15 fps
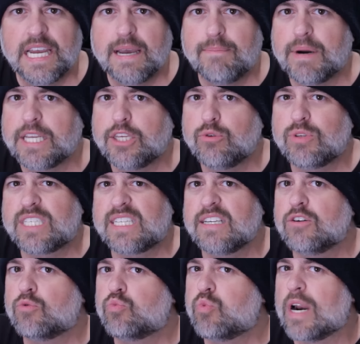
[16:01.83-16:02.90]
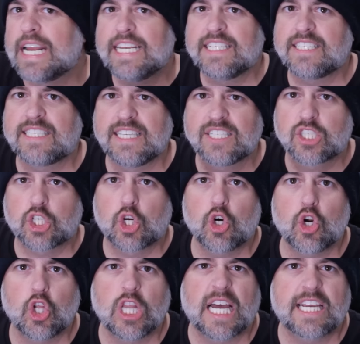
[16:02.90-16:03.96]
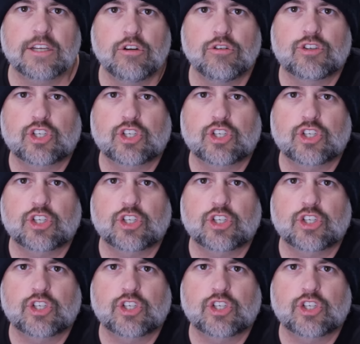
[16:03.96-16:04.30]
but you still raise this girl like your